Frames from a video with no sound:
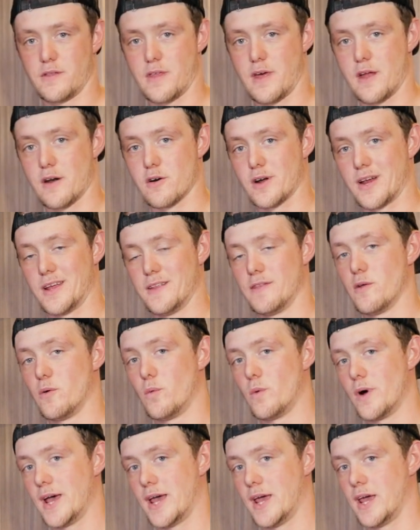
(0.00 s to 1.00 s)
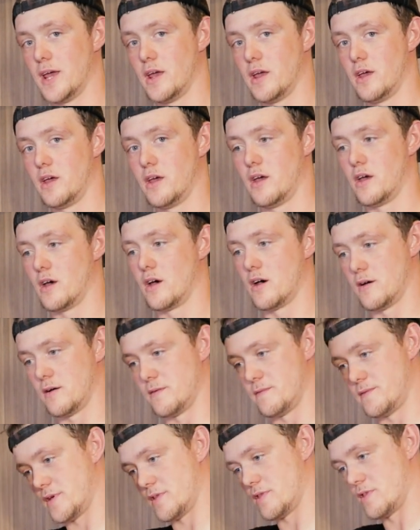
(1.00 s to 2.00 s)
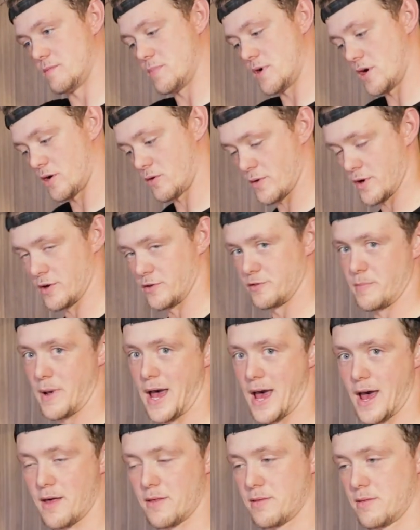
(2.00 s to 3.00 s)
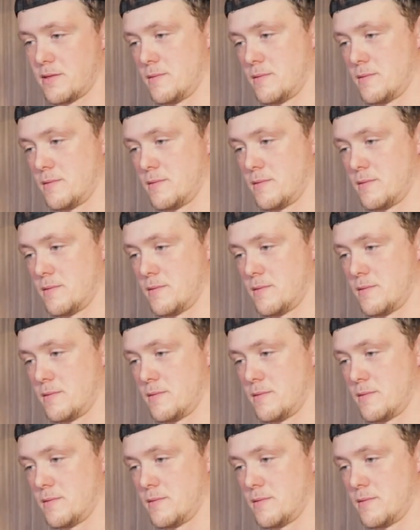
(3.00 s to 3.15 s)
that are in the way of the bunk rail's path.